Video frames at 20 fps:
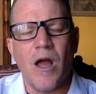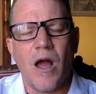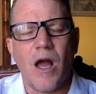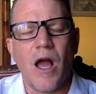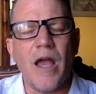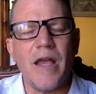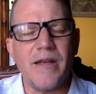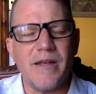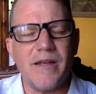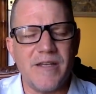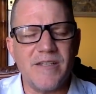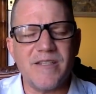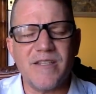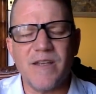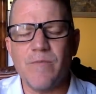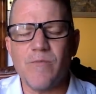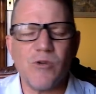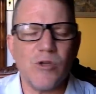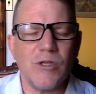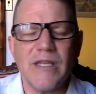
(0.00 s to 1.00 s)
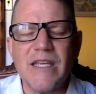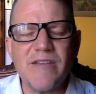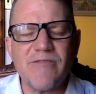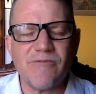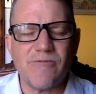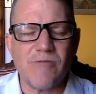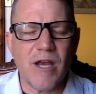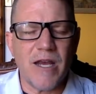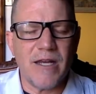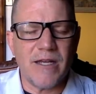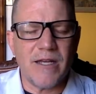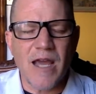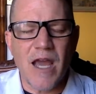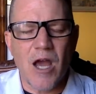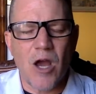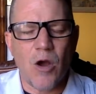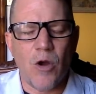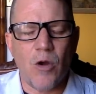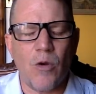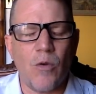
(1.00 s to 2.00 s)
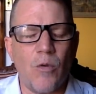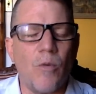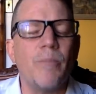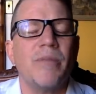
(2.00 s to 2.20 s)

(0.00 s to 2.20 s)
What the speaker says: I need some relief right now.